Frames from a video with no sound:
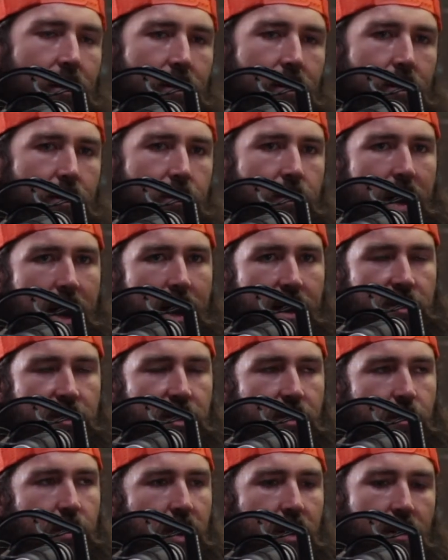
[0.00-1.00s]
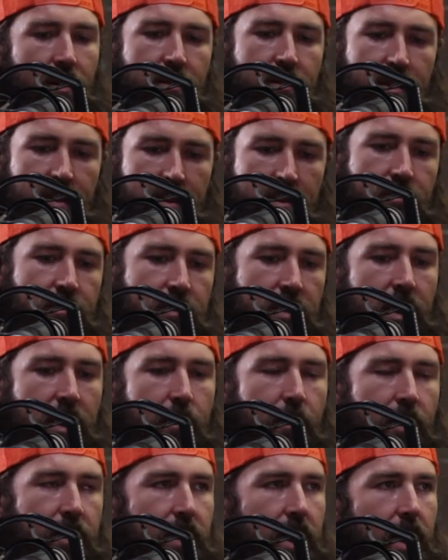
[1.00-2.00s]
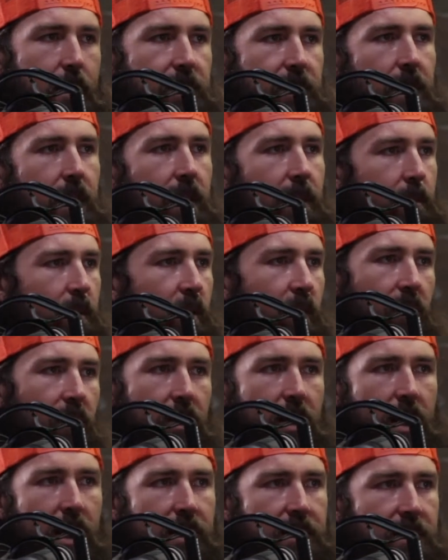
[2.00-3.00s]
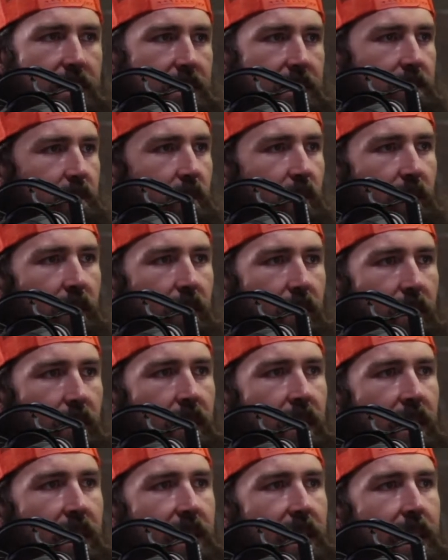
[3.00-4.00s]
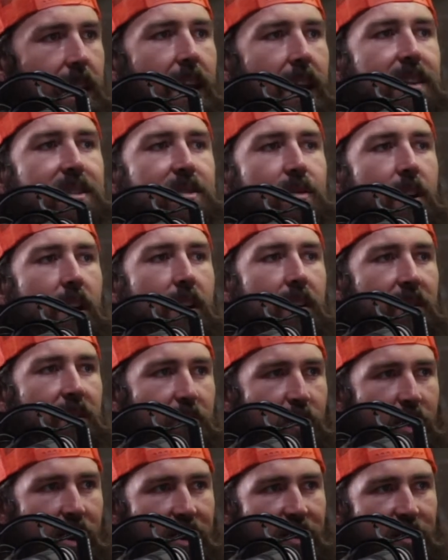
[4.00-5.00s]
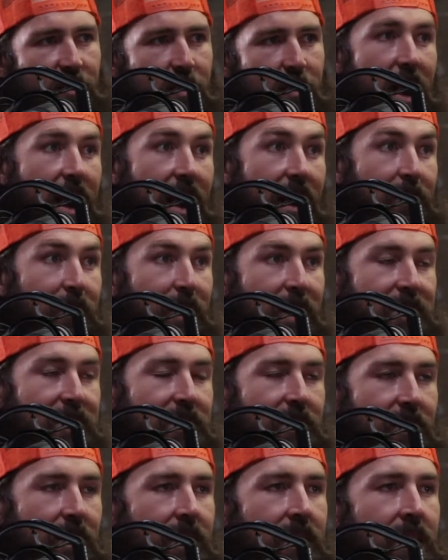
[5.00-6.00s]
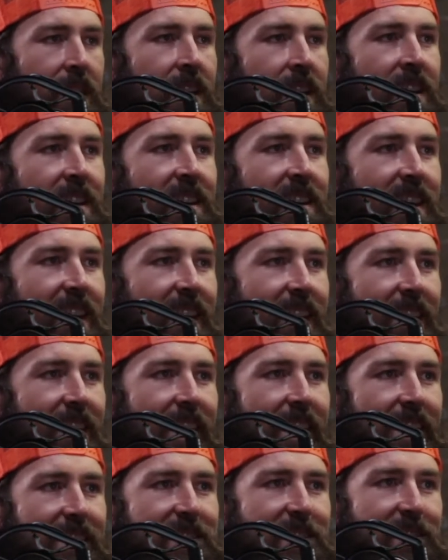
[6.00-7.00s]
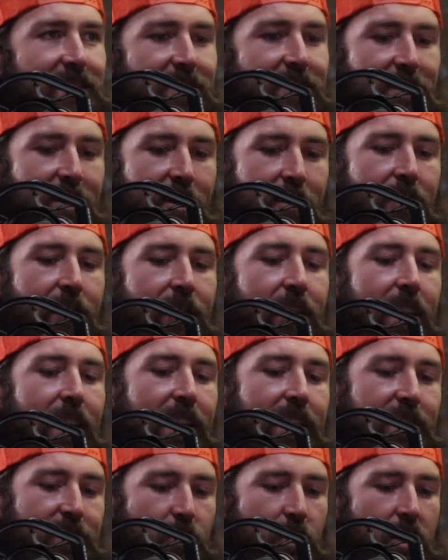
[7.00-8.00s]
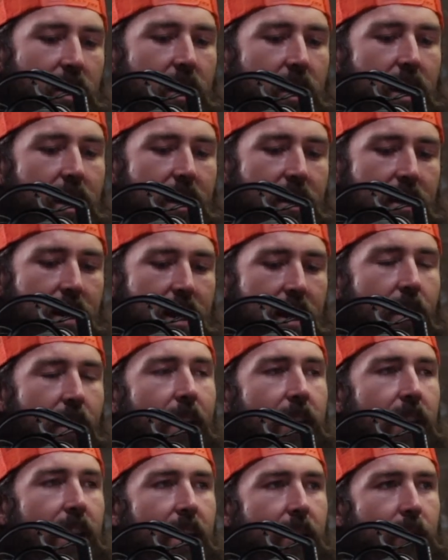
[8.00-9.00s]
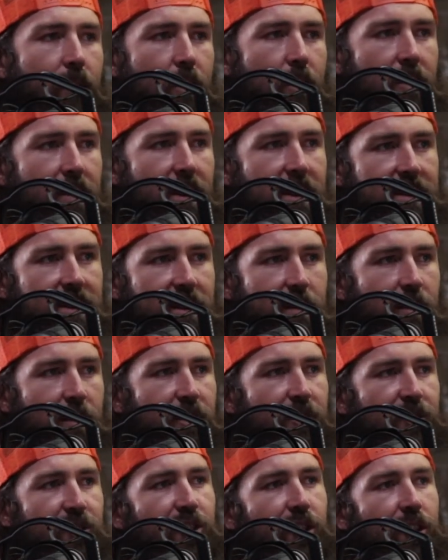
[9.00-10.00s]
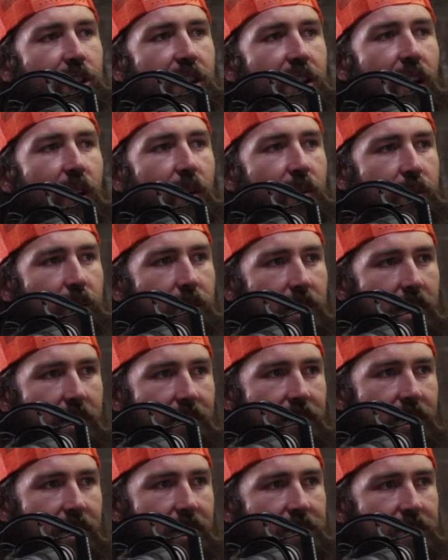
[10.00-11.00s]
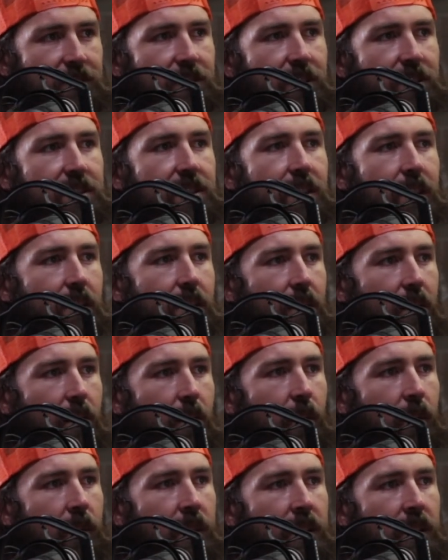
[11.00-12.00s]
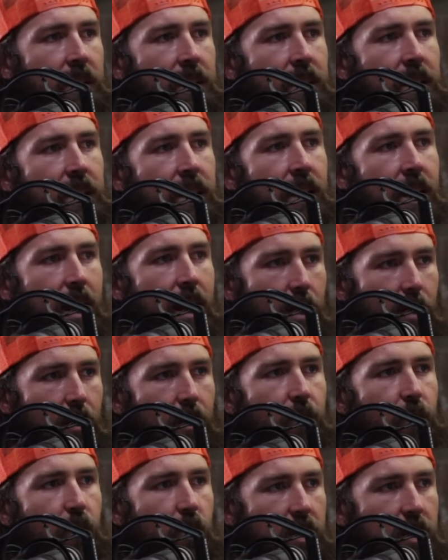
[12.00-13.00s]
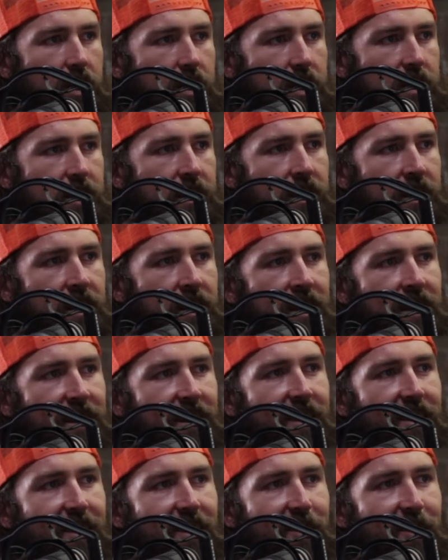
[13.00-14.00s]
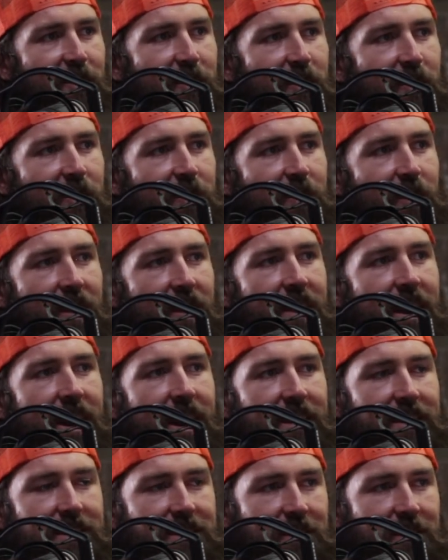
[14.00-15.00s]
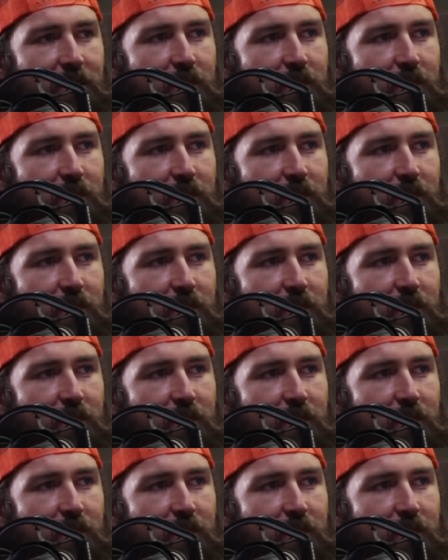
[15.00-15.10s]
You're packaging beer, you're just slamming tops on and moving cases, moving kegs around, breaking your back, basically. And that's a phase where I think everyone who gets into beer should go through that phase just to know how it works. But that is a